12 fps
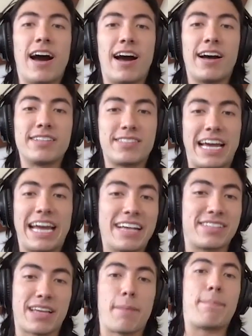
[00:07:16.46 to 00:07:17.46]
site
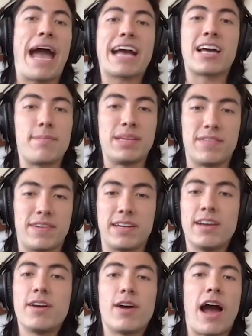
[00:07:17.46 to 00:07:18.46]
as like a backup even,
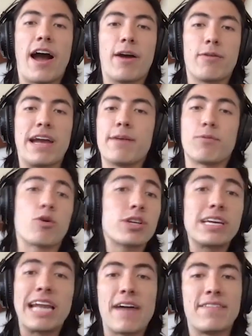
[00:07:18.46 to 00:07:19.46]
right? Or you
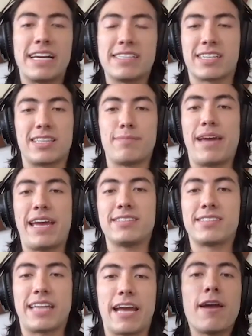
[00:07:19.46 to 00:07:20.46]
can have it as like the main
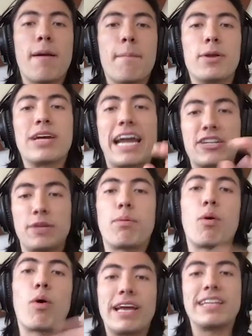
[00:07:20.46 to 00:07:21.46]
site, but you can actually
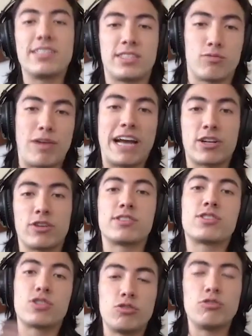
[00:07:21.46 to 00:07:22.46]
point the
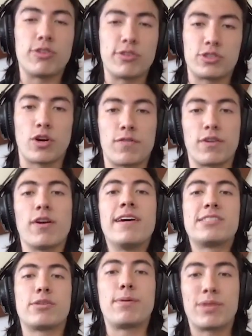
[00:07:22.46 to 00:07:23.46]
records to your server
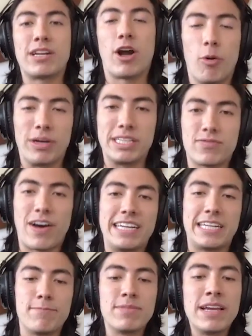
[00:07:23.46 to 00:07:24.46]
so people can always find
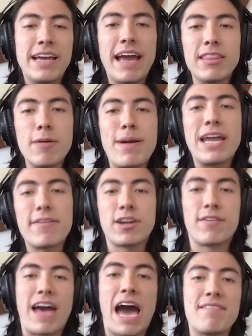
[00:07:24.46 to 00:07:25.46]
it. And the benefit
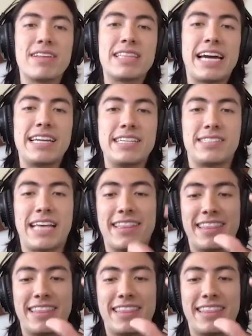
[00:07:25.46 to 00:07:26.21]
of having that is that